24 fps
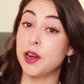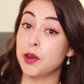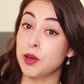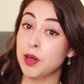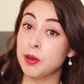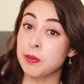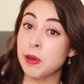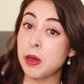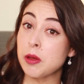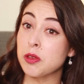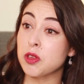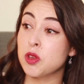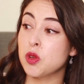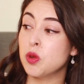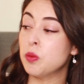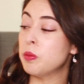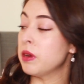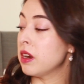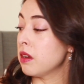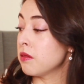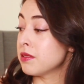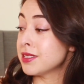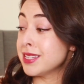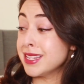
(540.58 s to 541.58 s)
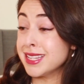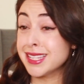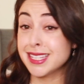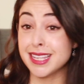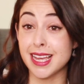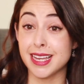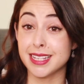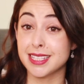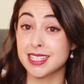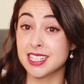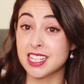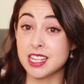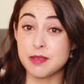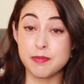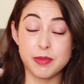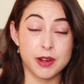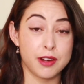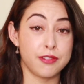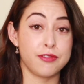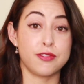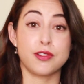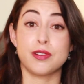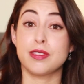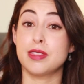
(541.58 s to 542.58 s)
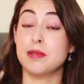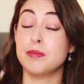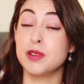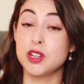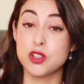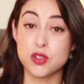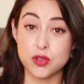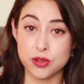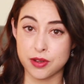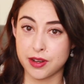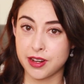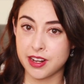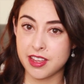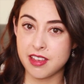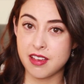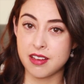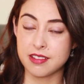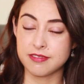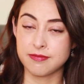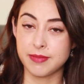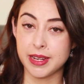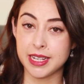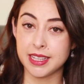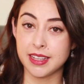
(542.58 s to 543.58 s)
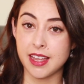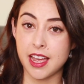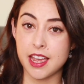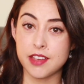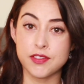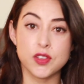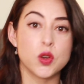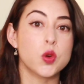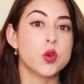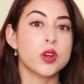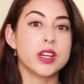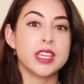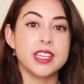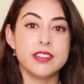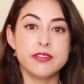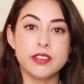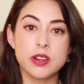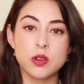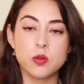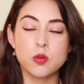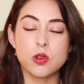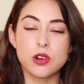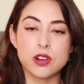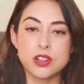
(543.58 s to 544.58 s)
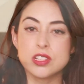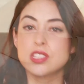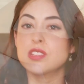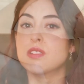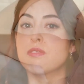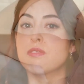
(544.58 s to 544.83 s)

don't know about you, but I was a side sleeper for the majority of my life, or even worse,